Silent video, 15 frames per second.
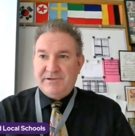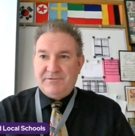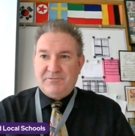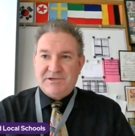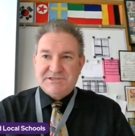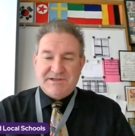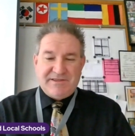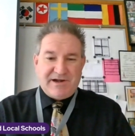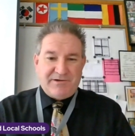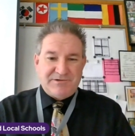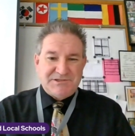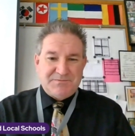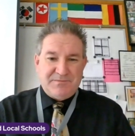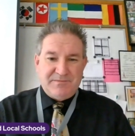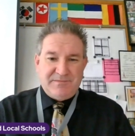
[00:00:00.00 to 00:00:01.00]
It wasn't that I
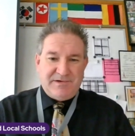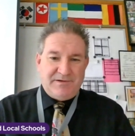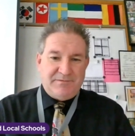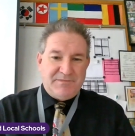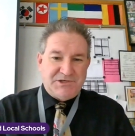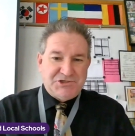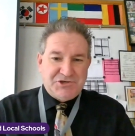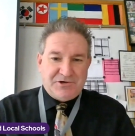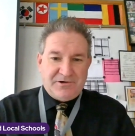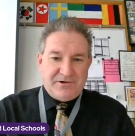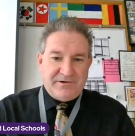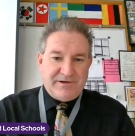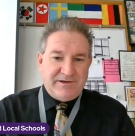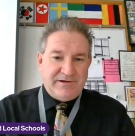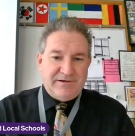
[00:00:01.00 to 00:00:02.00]
was
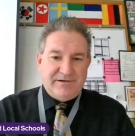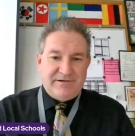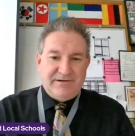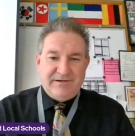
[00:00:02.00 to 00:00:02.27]
immature in